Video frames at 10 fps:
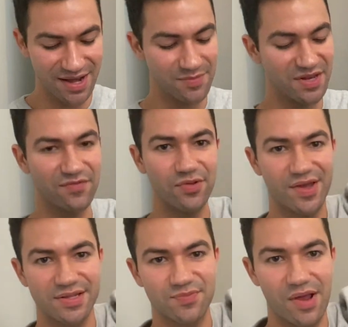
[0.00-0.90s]
if you look at it,
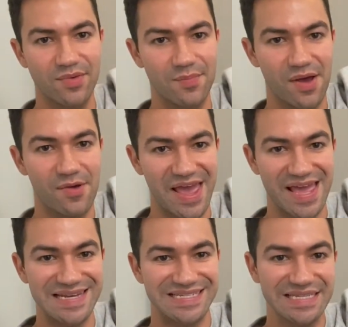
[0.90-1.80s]
it's probably about
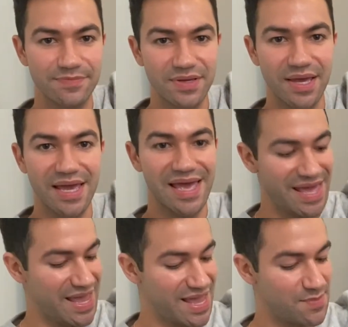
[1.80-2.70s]
hand deep.
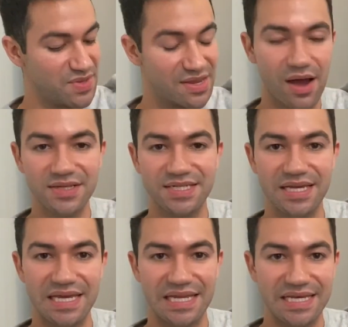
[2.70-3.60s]
And because it
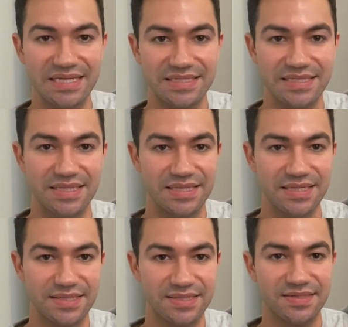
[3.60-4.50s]
is
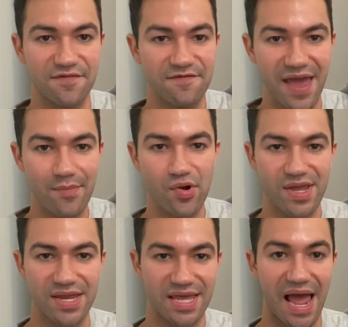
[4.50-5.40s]
this fabric,
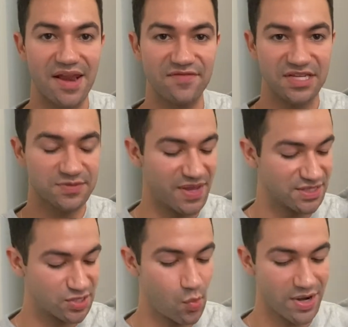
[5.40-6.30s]
it kind of expands
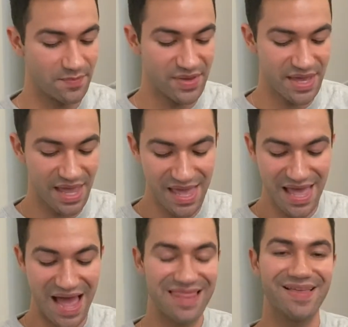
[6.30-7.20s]
quite a bit.
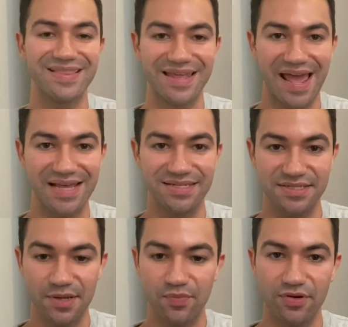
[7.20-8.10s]
I like that it has a
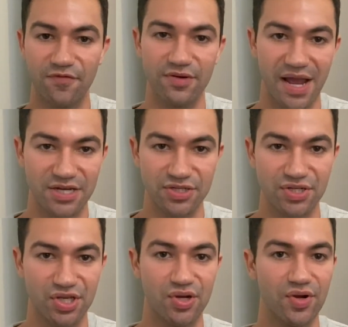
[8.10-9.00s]
zipper for extra
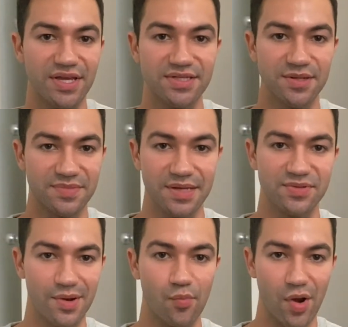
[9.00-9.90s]
security. Sometimes
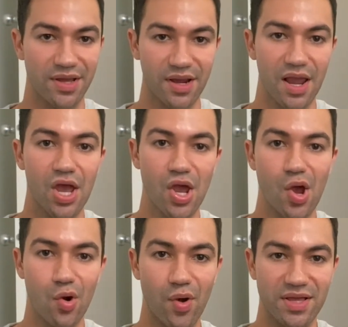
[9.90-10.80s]
when I'm running
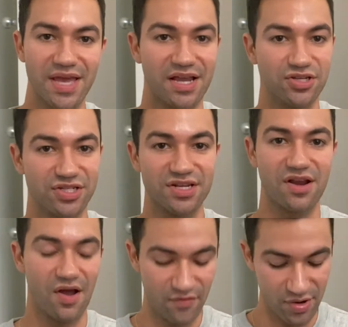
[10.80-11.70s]
quickly, I can just
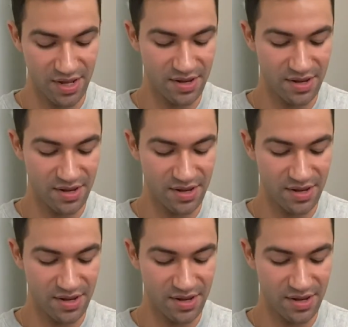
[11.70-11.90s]
cover it